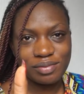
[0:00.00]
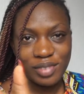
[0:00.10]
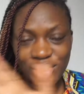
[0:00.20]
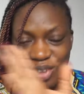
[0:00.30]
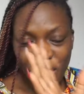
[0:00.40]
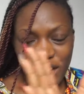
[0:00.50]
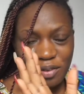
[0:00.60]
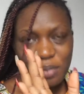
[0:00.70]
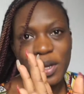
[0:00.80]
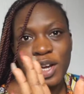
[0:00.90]
Not
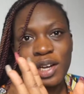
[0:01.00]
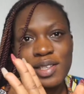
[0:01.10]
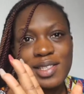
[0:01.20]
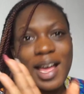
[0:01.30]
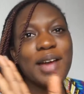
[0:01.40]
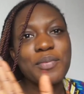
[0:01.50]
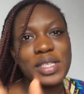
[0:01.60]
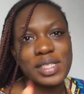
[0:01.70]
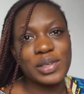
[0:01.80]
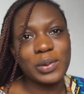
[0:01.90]
even because I
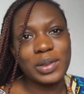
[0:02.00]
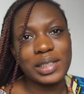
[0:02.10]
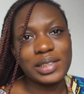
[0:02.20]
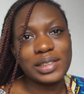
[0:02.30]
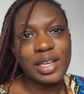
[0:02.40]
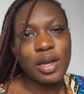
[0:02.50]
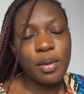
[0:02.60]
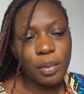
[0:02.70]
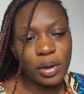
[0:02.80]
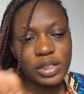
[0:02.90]
miss the Queen,
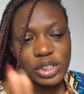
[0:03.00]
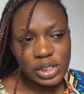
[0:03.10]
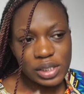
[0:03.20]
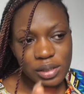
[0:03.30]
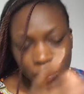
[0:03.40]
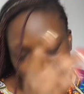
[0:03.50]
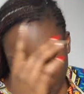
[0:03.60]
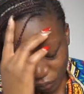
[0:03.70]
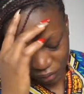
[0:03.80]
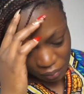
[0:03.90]
but just
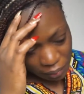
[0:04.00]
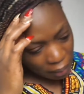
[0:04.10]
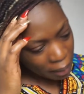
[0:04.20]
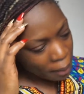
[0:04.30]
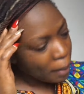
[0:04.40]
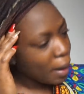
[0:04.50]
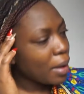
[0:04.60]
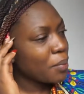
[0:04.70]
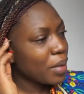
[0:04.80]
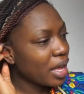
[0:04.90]
for the
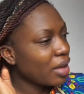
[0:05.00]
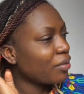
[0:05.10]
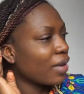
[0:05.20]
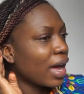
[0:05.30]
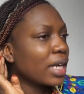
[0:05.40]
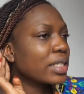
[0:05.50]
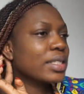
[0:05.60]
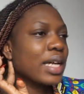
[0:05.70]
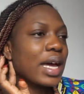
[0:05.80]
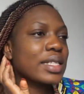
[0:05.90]
mere fact
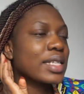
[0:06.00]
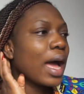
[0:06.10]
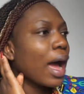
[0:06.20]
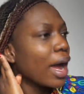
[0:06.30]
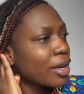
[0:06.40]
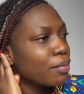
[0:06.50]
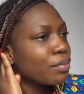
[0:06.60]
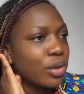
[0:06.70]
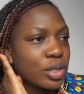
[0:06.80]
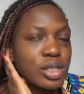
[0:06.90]
that I
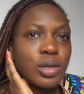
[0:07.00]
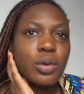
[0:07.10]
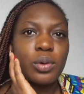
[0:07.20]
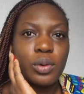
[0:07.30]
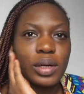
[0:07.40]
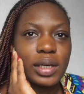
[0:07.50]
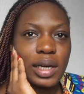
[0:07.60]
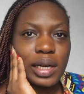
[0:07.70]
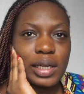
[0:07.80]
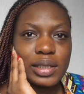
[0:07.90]
am not
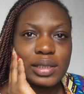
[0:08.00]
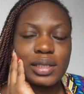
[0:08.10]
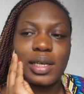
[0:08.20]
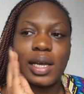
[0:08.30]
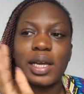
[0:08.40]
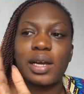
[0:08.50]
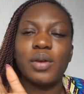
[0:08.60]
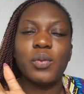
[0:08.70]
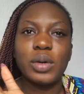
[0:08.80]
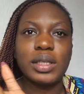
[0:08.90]
organized. Like,
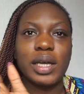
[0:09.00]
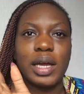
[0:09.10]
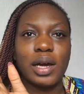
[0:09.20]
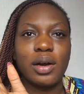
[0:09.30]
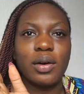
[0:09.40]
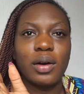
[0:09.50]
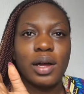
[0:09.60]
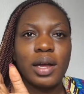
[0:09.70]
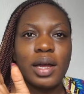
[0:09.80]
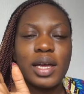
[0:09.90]
what the hell?
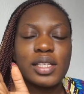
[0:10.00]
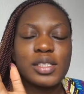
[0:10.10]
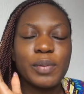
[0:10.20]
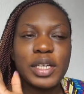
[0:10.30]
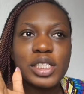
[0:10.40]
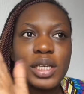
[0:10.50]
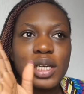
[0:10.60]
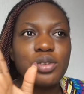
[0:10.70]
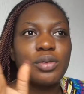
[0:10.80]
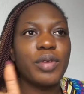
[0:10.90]
Especially
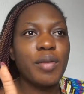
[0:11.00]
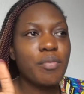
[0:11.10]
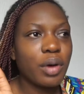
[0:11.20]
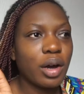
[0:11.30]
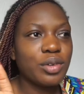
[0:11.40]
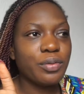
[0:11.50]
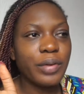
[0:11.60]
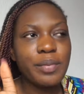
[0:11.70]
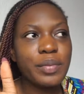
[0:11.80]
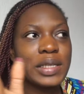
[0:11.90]
in November.
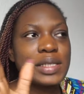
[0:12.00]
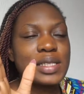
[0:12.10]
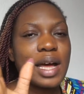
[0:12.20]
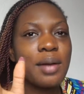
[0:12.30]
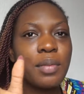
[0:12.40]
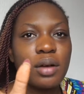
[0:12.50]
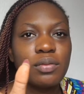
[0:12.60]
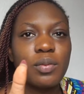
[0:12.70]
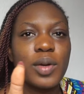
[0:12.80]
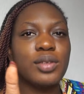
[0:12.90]
November is that
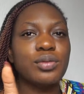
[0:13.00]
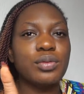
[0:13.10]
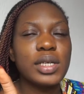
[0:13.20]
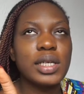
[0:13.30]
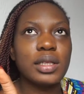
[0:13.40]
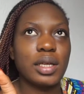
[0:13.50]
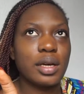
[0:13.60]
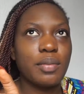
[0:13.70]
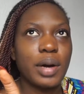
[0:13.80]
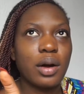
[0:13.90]
month when you really think
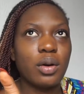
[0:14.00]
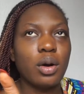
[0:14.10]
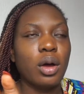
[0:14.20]
about